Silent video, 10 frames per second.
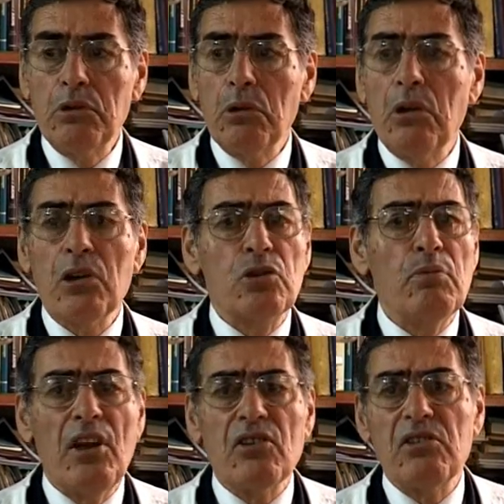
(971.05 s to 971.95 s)
It is
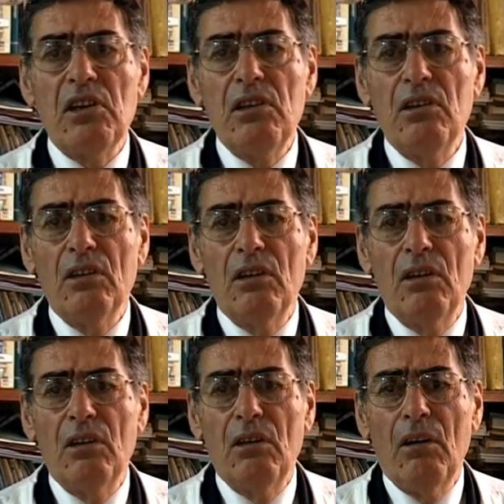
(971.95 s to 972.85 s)
very
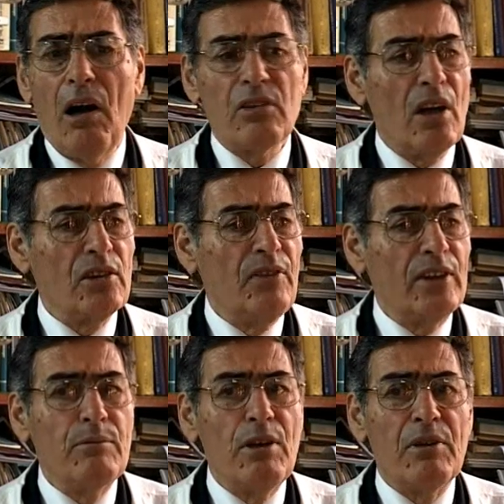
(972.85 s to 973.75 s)
important to detect
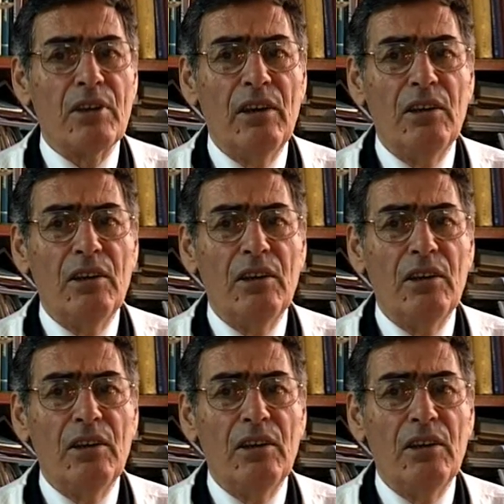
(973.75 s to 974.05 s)
cancer